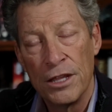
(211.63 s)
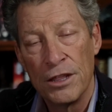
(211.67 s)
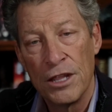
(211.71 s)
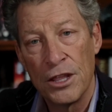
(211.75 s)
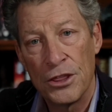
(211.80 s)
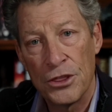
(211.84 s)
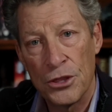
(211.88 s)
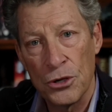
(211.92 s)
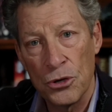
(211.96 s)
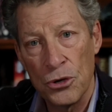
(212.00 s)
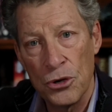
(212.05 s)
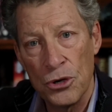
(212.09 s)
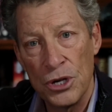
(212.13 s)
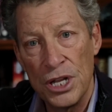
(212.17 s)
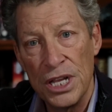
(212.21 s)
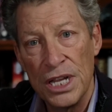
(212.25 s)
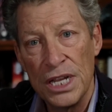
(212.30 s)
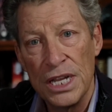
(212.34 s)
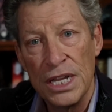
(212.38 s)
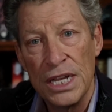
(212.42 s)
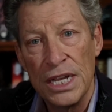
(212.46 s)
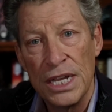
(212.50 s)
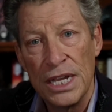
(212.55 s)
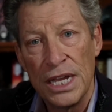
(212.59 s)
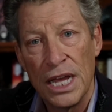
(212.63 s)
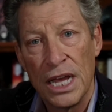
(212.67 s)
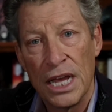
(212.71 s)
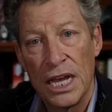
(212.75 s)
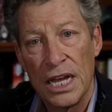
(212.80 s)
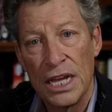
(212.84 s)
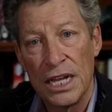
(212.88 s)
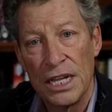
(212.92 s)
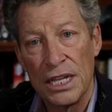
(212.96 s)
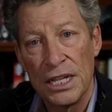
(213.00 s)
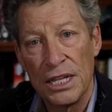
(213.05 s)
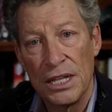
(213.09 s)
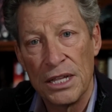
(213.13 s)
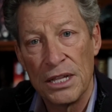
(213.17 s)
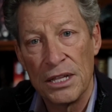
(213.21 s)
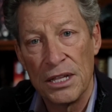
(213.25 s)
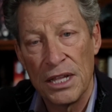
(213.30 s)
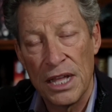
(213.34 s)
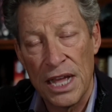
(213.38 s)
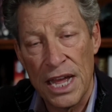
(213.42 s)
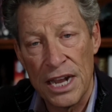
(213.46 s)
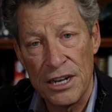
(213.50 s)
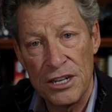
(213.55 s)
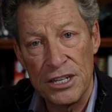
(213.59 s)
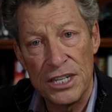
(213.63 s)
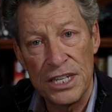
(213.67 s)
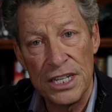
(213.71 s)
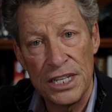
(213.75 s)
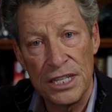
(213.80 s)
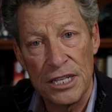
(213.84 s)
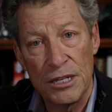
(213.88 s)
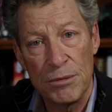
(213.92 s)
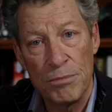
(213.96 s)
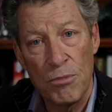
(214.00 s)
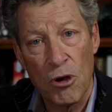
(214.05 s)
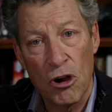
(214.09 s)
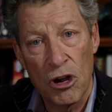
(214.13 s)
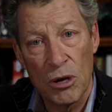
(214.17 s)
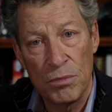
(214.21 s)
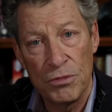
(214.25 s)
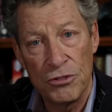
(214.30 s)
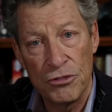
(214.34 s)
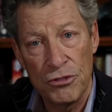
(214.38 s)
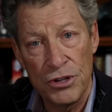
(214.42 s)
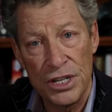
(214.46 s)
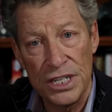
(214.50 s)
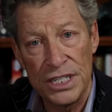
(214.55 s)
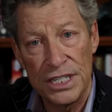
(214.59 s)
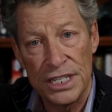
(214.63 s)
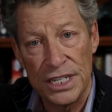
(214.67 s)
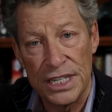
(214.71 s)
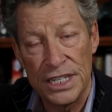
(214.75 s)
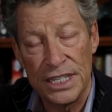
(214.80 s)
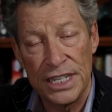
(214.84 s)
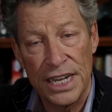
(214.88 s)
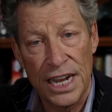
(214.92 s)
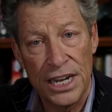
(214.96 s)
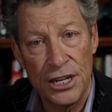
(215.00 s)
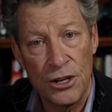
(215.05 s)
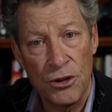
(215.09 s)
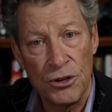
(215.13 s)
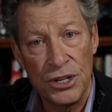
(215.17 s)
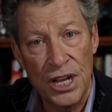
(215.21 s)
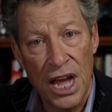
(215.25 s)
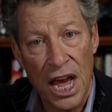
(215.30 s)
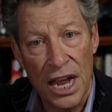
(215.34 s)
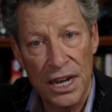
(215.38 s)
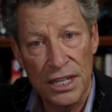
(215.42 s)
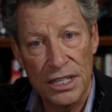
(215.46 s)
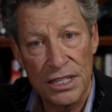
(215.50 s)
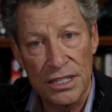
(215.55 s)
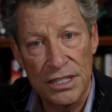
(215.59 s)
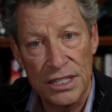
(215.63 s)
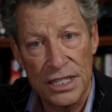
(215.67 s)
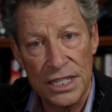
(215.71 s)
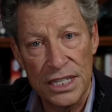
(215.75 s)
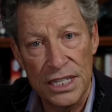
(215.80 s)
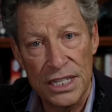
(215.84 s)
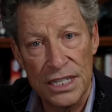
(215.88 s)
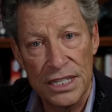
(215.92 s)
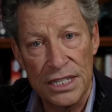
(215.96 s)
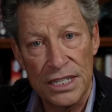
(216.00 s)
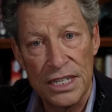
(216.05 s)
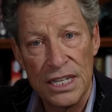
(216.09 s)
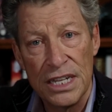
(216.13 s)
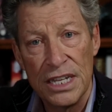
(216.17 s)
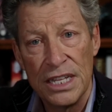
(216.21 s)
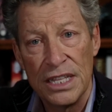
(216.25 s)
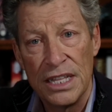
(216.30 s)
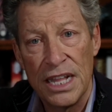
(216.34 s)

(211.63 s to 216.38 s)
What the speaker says: The third entity that Barb treats is endodontic disease.